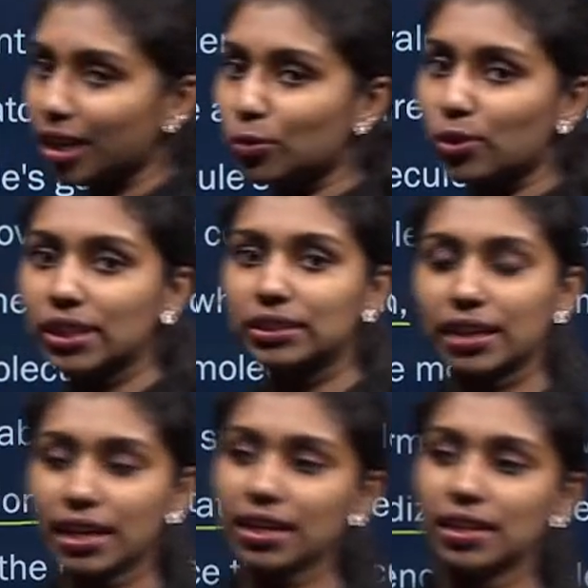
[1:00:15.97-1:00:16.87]
about the
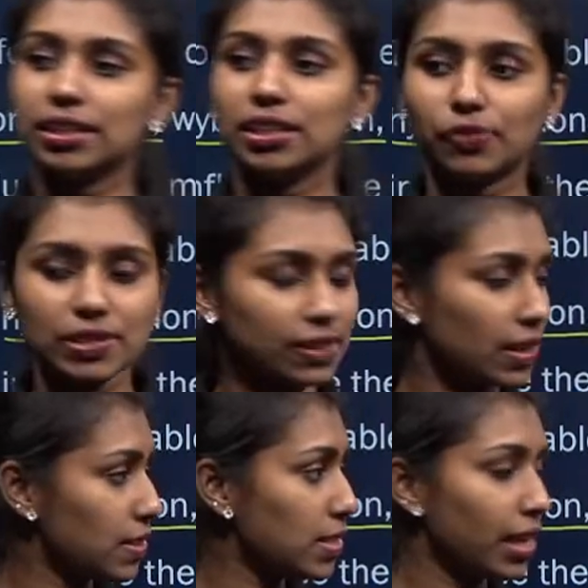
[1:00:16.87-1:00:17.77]
3 different
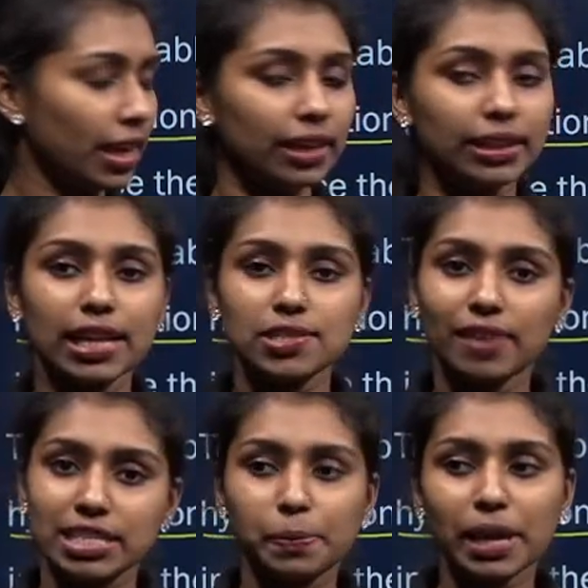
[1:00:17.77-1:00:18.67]
structures here in the case of
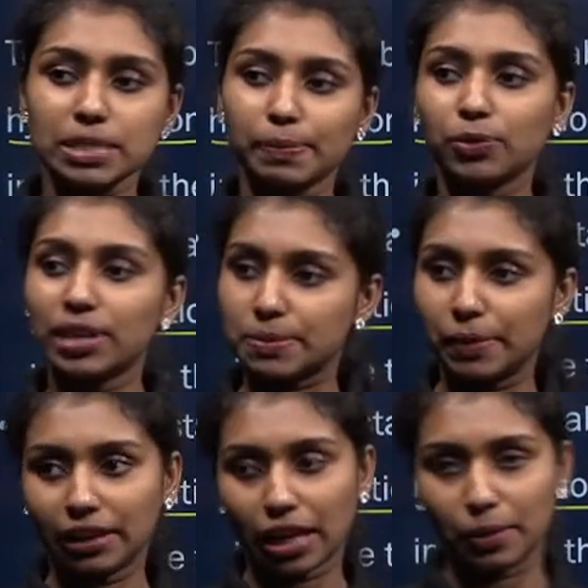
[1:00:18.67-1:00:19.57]
sp, sp2 and
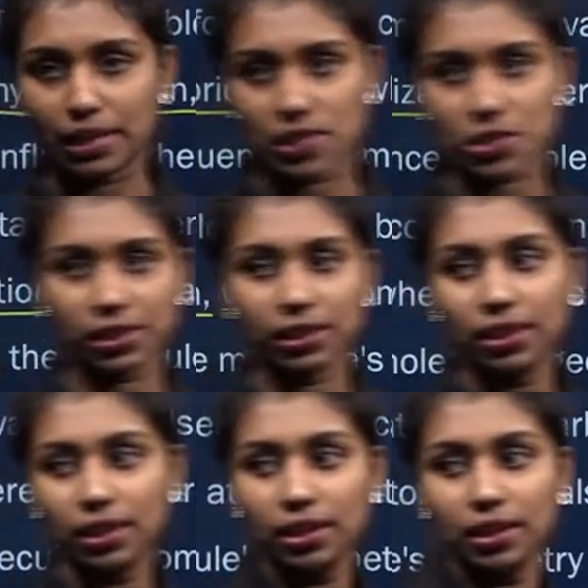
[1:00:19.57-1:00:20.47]
sp3 hybridization.
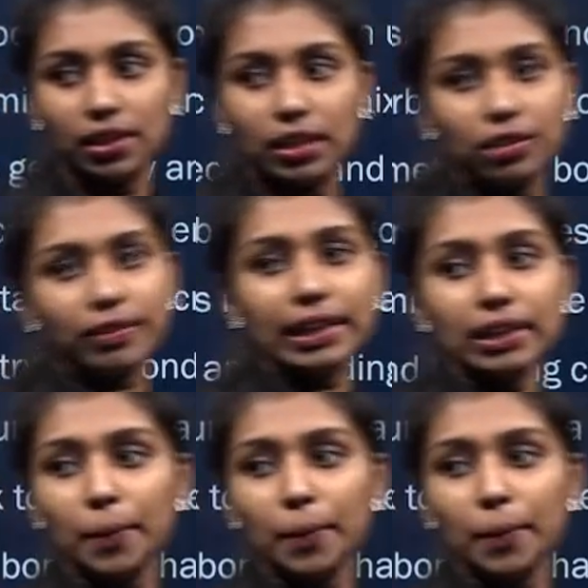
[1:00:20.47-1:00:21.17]
Fine?